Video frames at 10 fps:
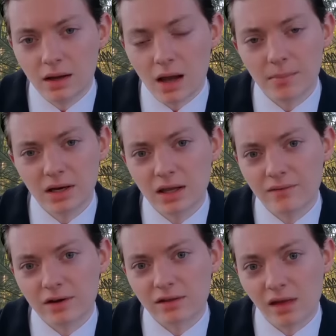I'm going to
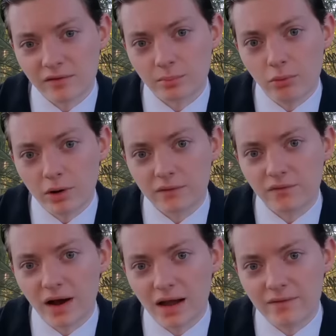give it a 7.5
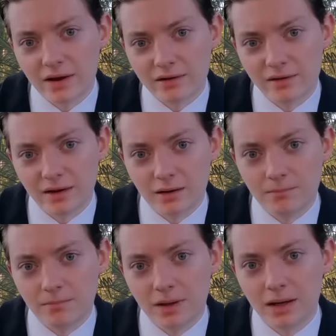out of 10.
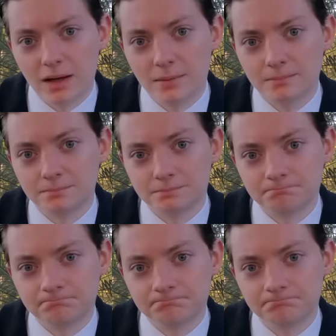
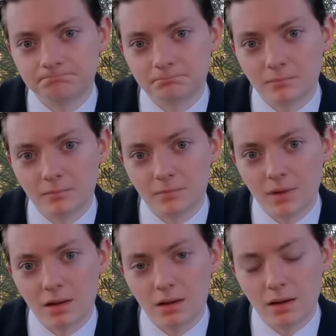
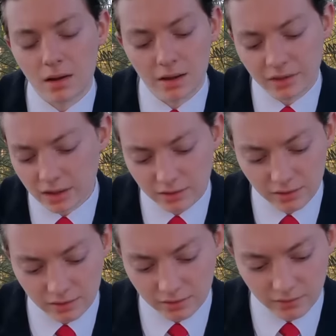Um, I think it's
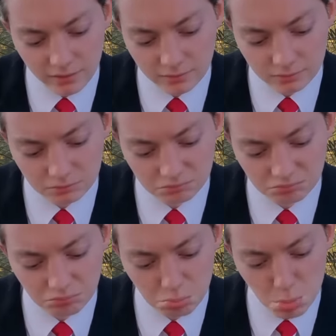just,
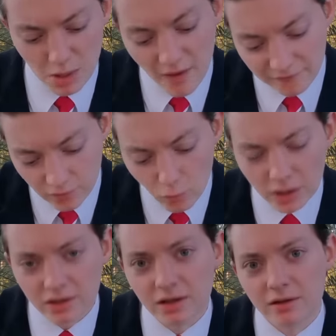for
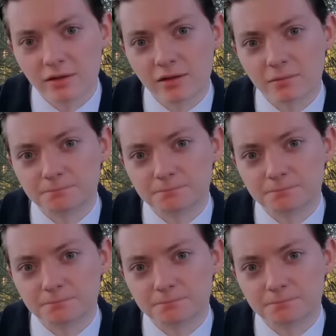what it is,